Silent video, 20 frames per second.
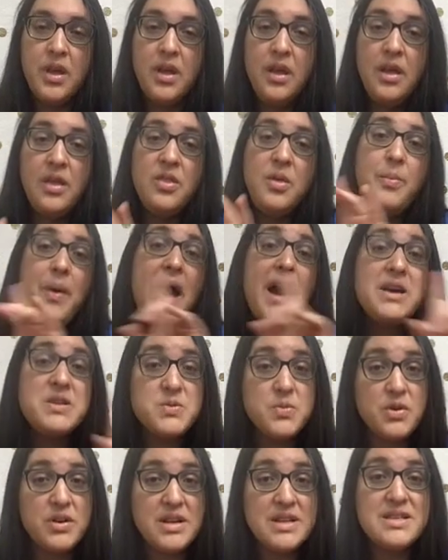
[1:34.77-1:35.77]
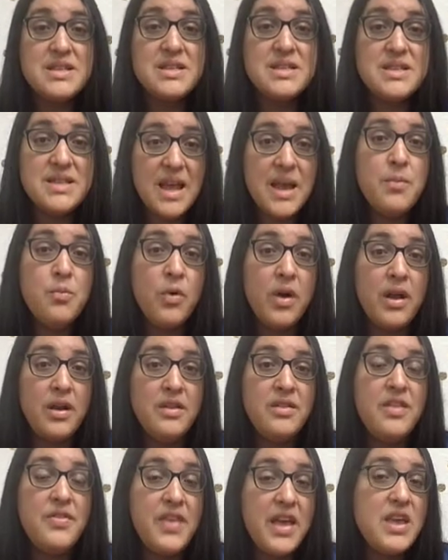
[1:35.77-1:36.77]
The password is the same
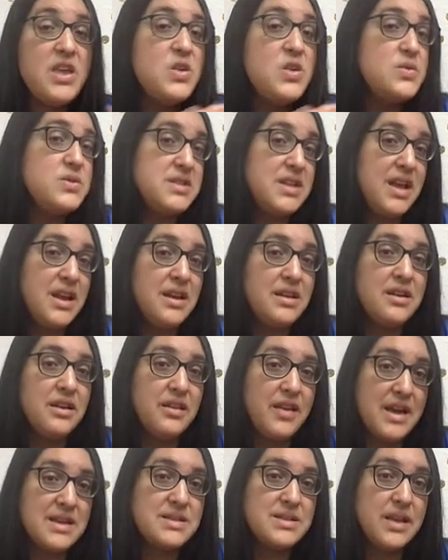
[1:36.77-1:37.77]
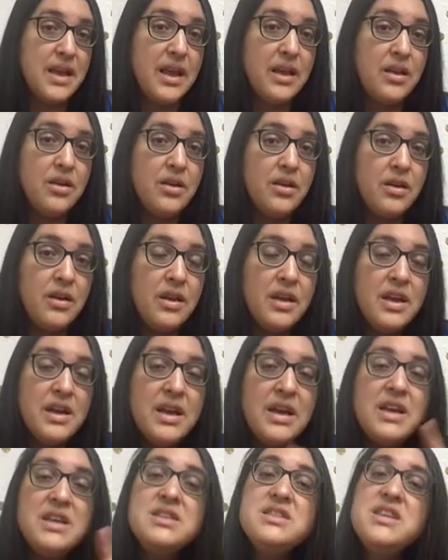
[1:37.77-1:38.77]
one that they use to get into ClassLink.
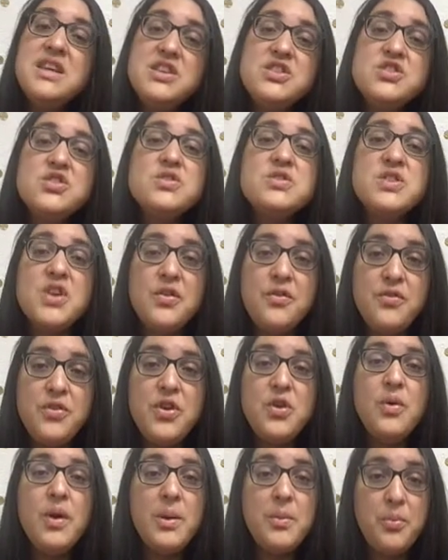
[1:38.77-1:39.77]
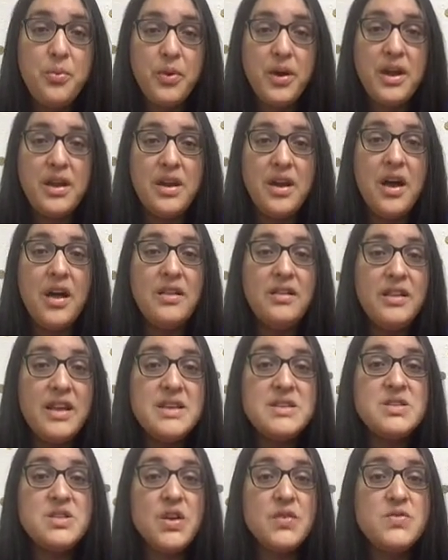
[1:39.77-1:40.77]
Teachers can view and print a
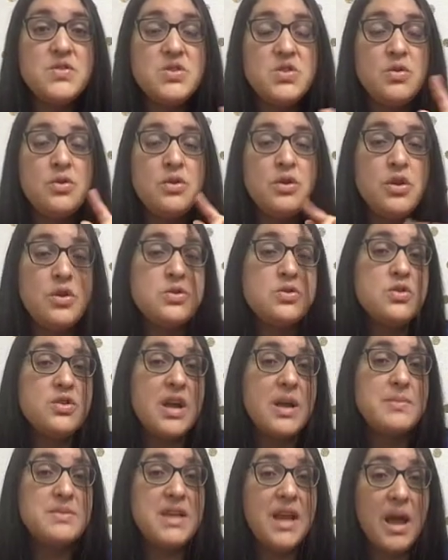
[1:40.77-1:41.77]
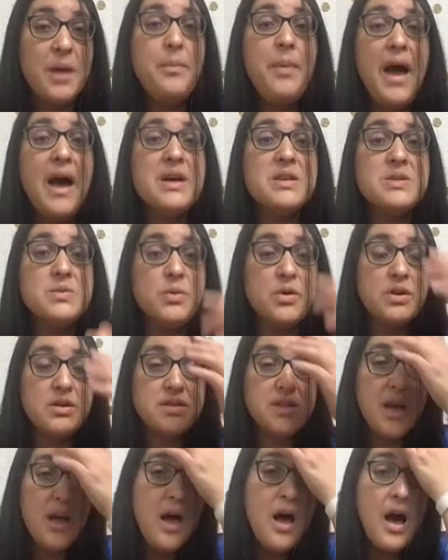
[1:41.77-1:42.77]
list of student usernames and
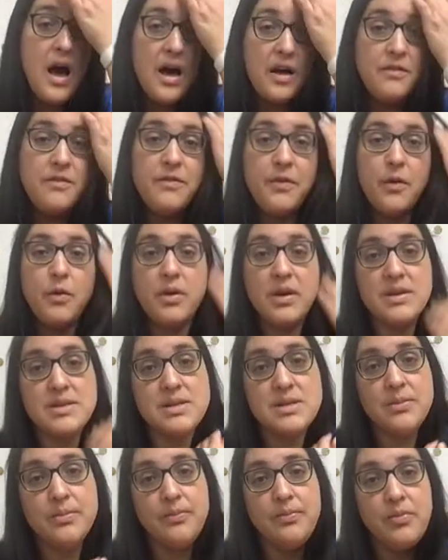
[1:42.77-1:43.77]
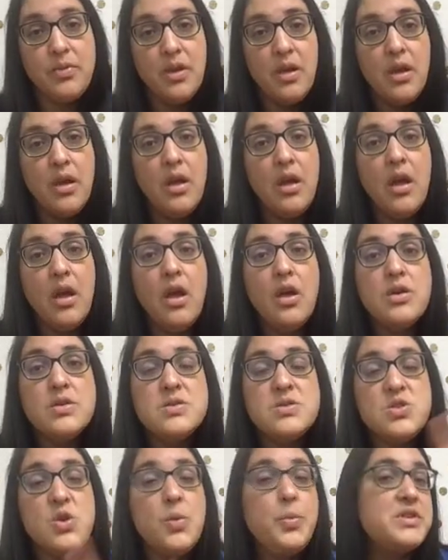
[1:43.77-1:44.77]
passwords on Focus.
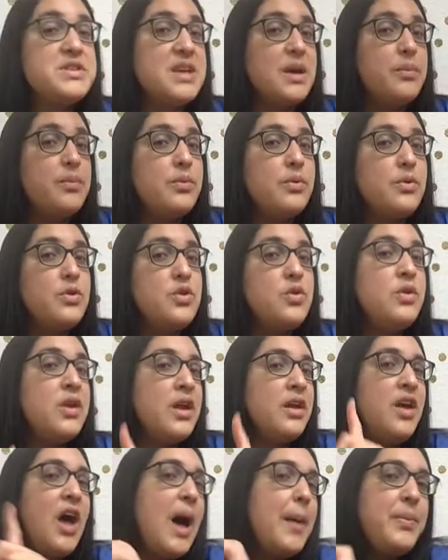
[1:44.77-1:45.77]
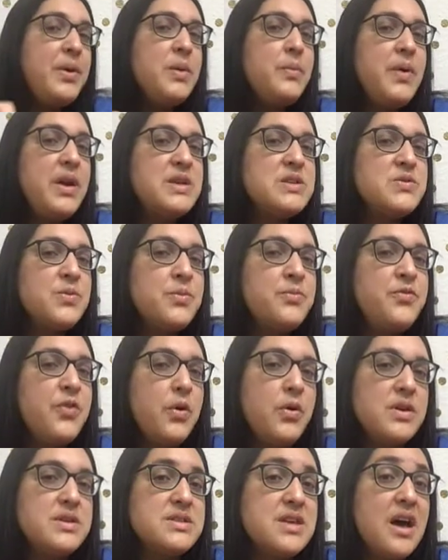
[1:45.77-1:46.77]
Super tip, you can copy and paste from
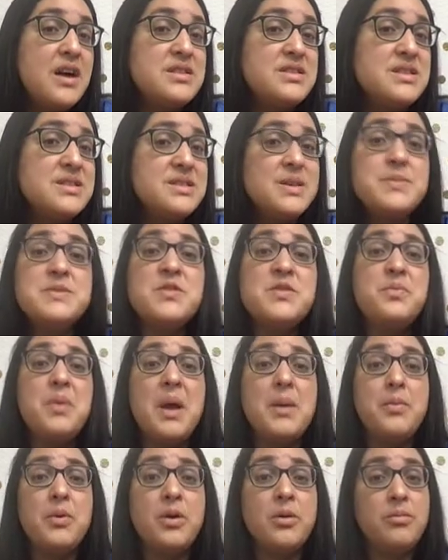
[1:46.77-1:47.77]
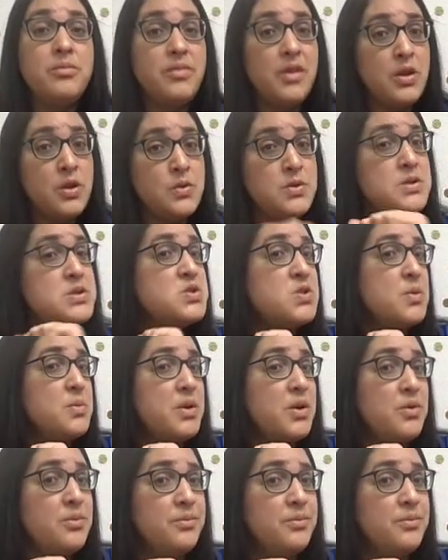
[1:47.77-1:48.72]
Focus onto slips of paper that you distribute.